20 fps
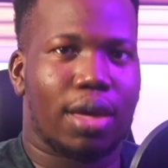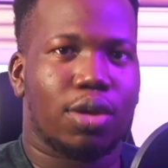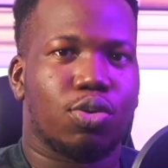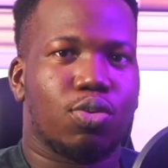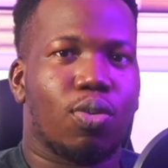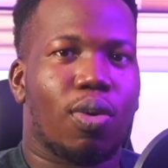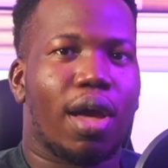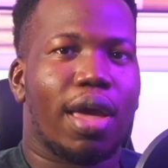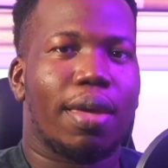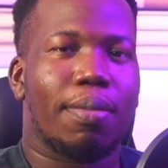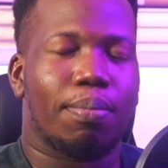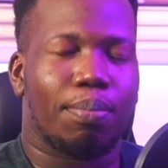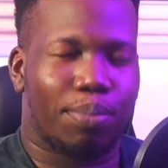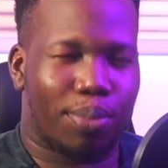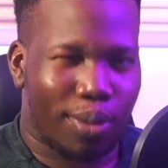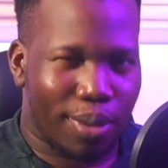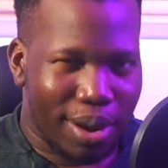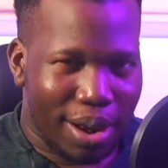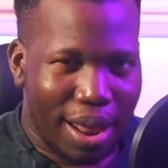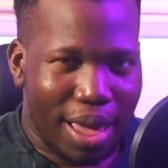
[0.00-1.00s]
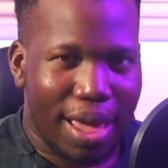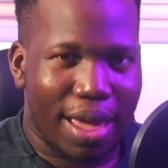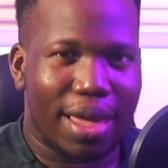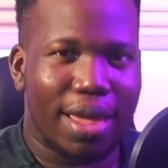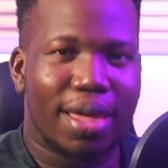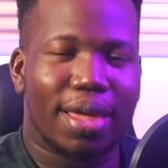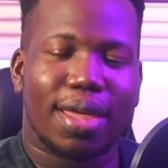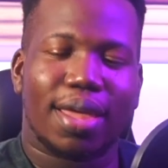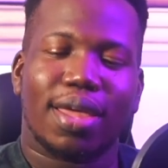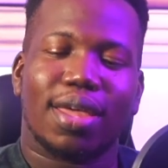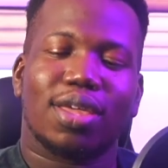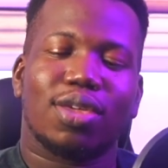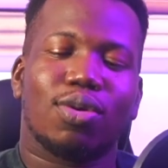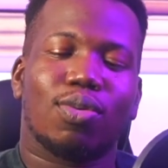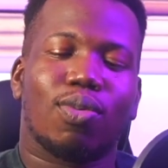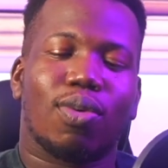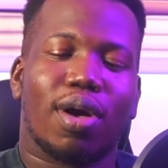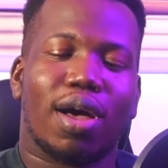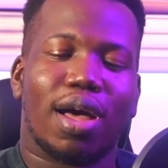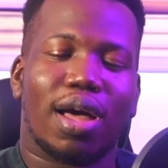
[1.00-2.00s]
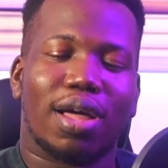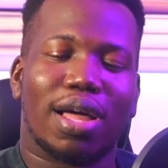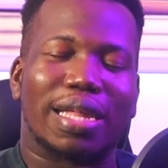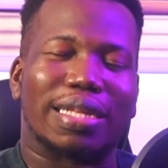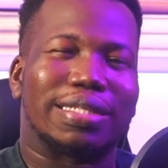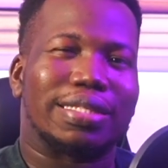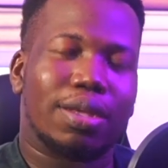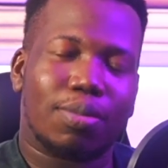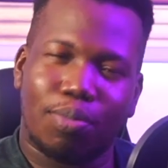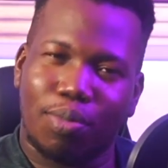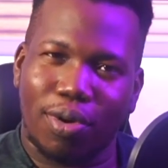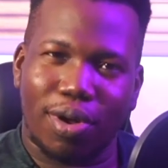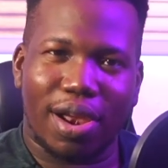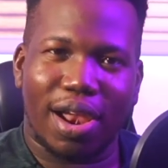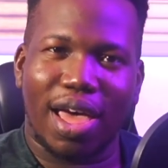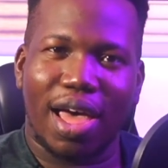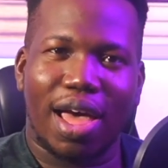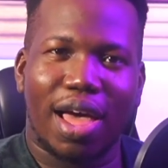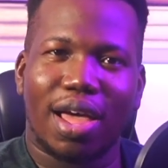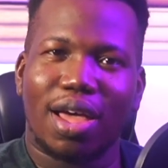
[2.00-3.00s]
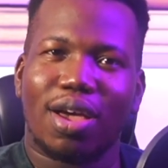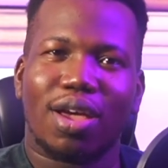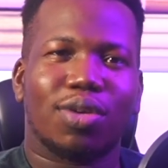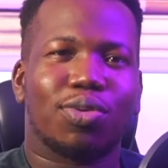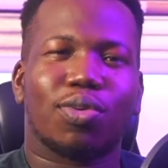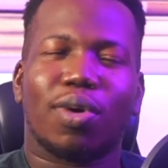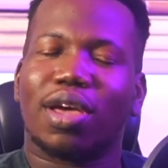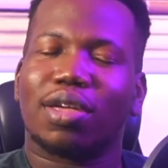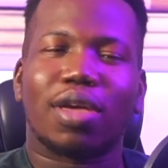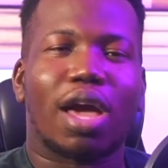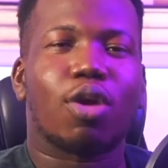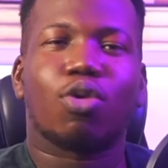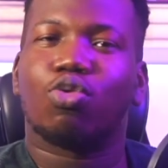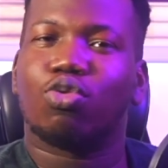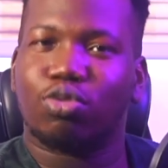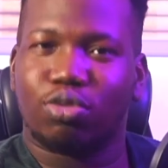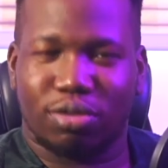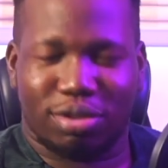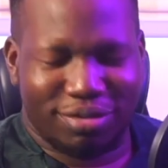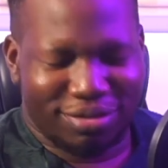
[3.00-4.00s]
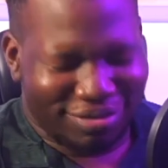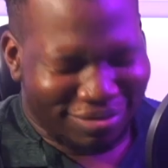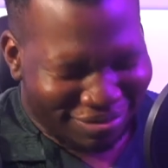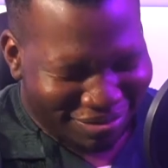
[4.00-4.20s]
You are a baller, you are a debola, you're good.